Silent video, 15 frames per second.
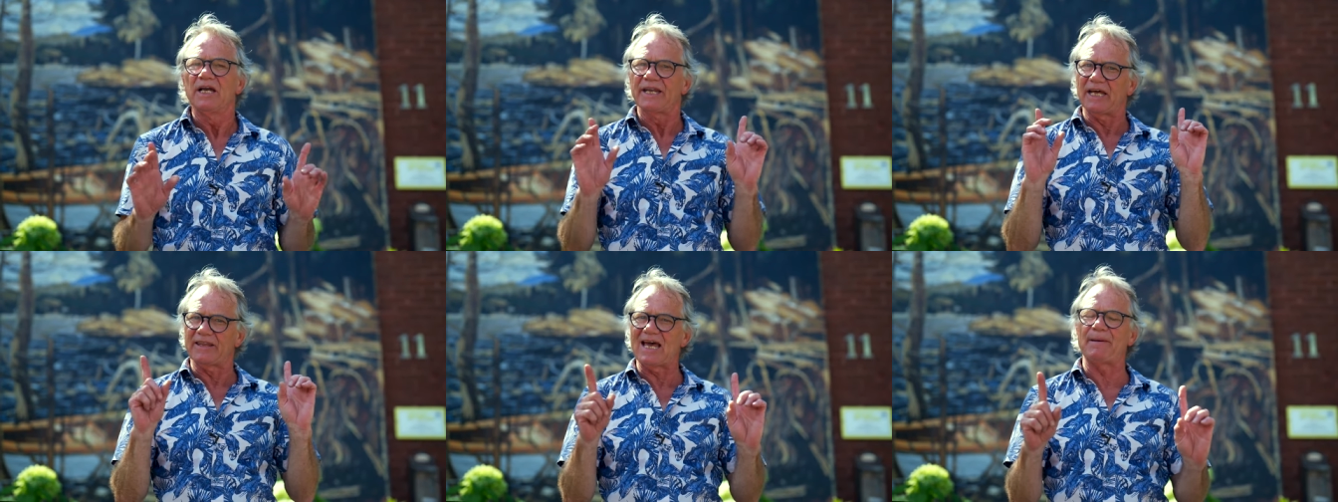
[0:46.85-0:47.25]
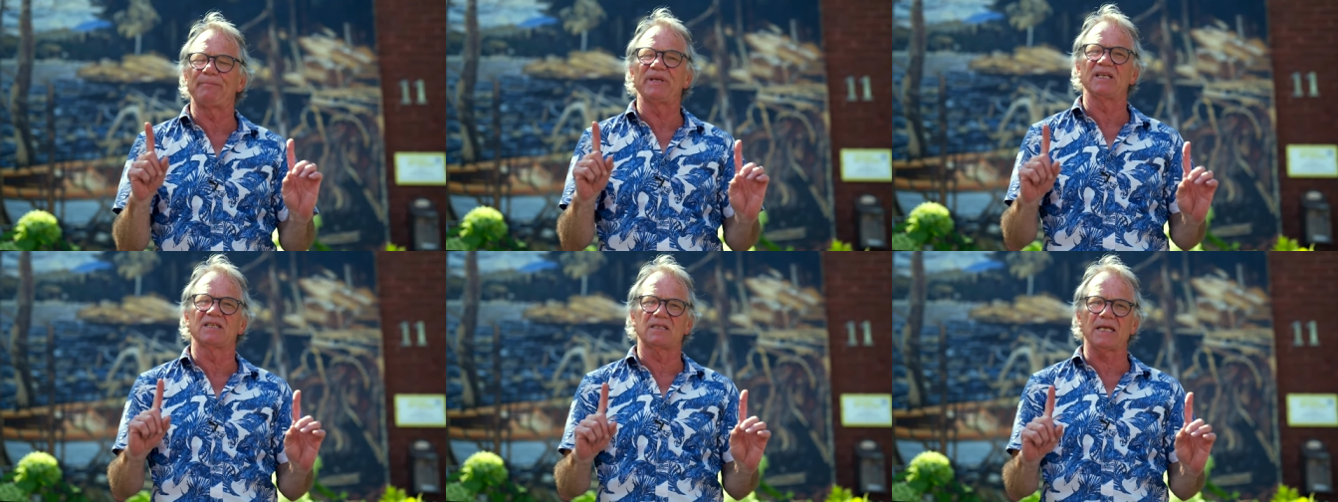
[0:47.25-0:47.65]
Now that
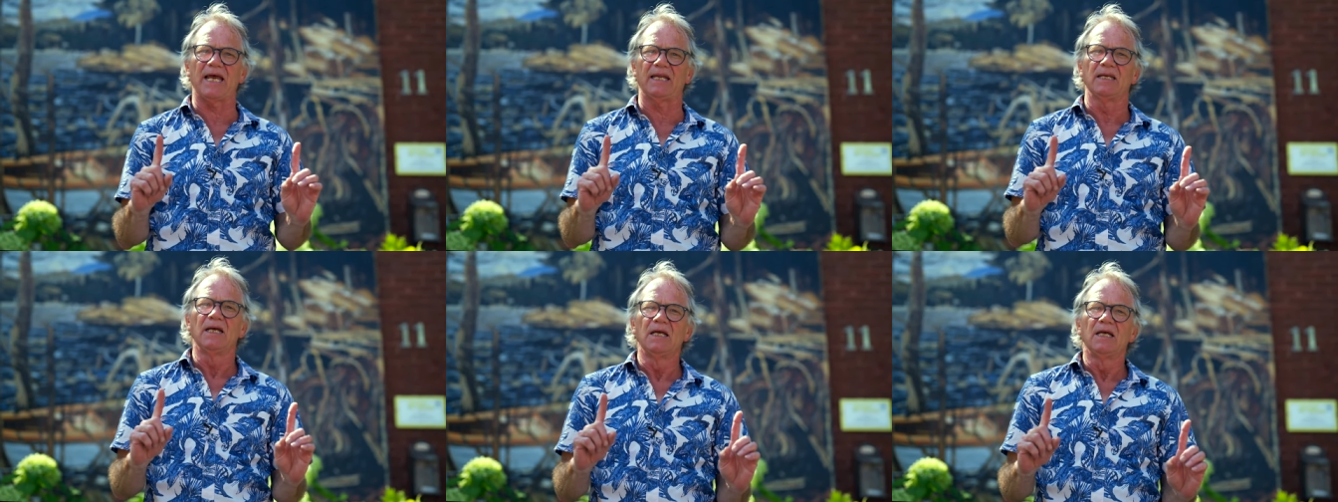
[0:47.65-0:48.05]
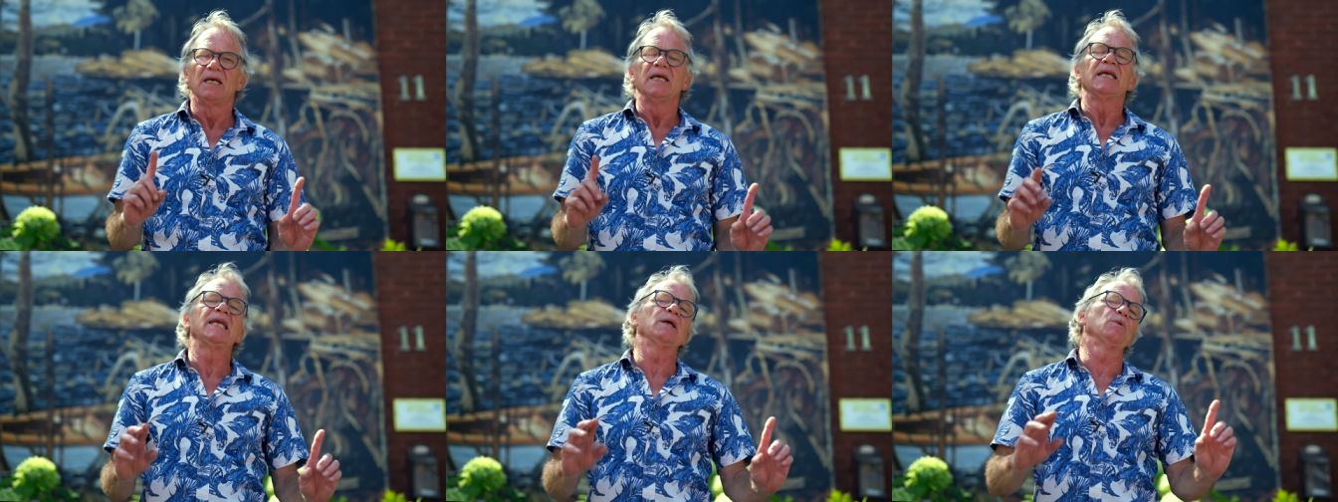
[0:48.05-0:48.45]
being said,
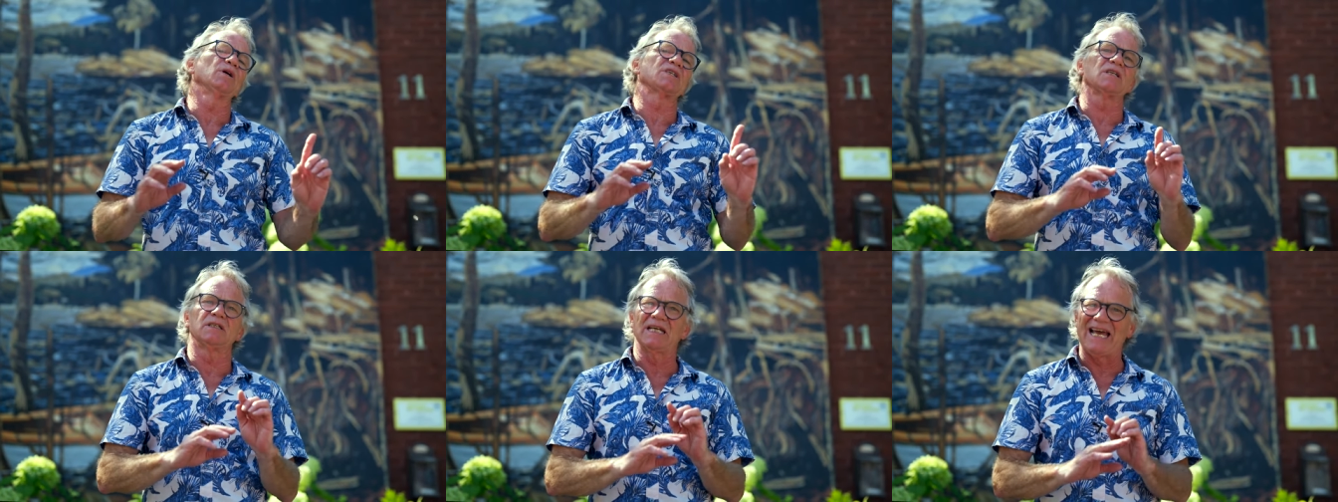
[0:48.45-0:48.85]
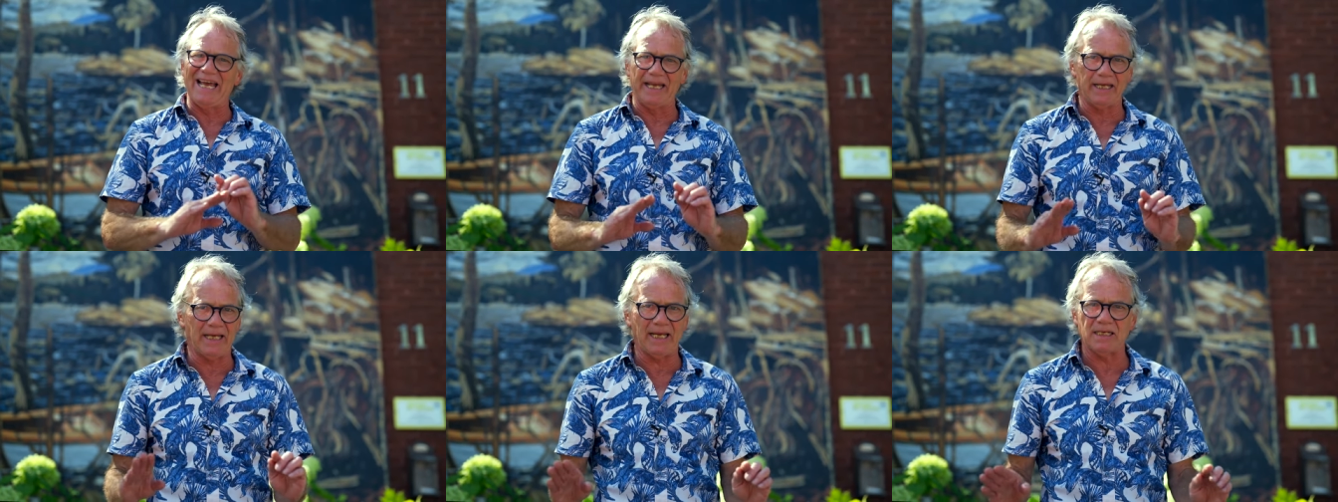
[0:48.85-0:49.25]
he was an
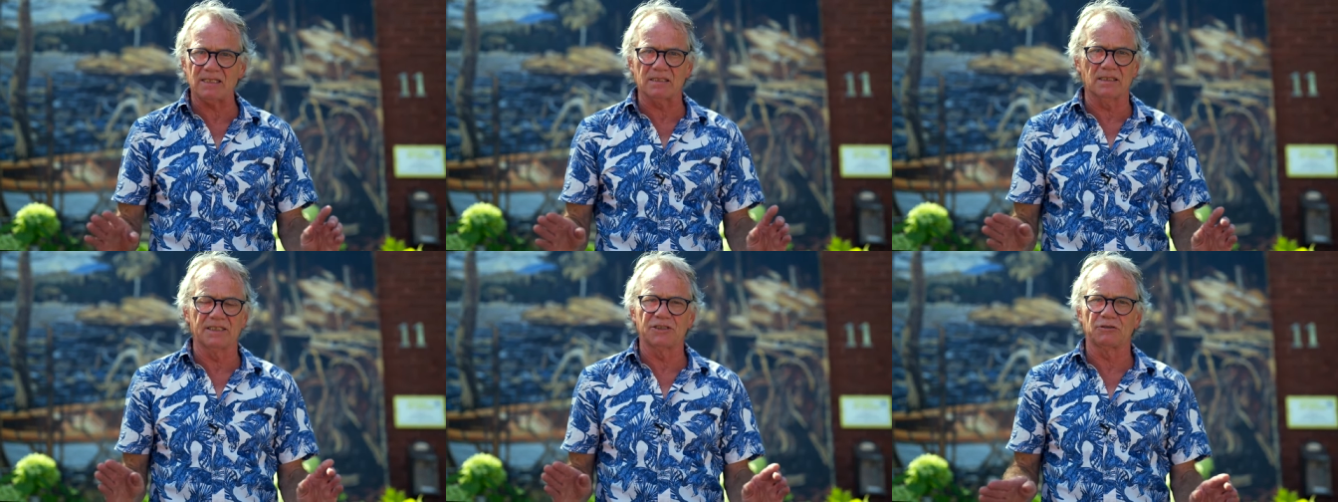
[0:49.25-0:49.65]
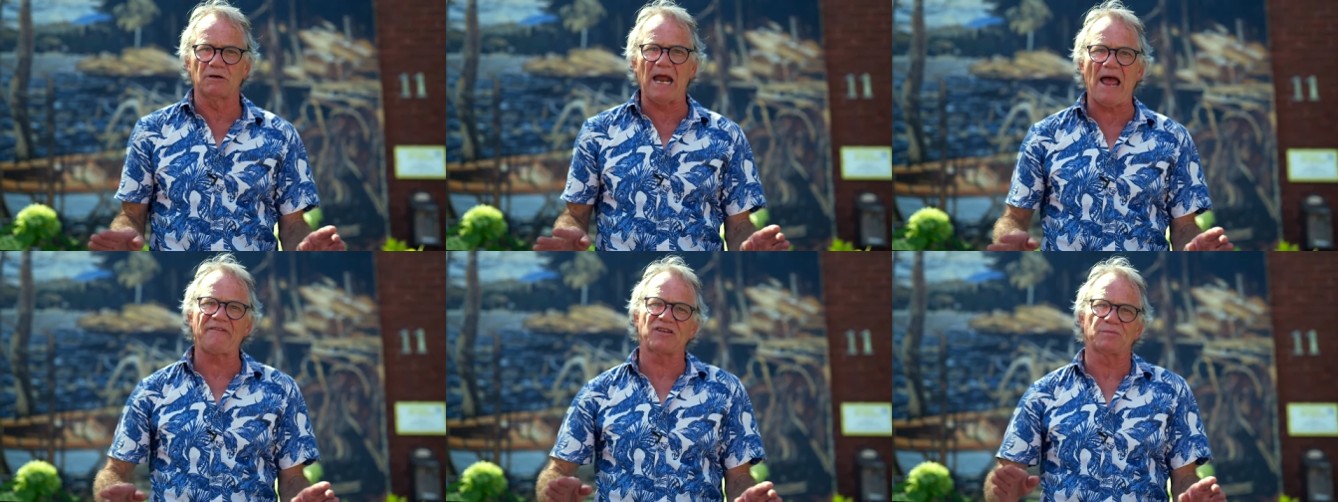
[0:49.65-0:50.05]
excellent
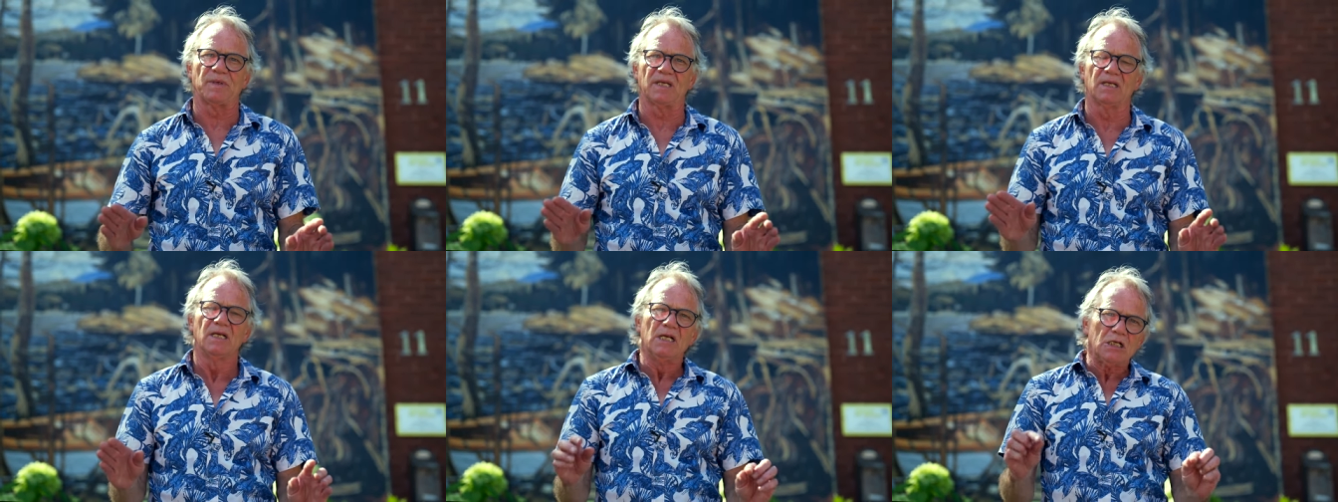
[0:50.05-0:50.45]
draftsman.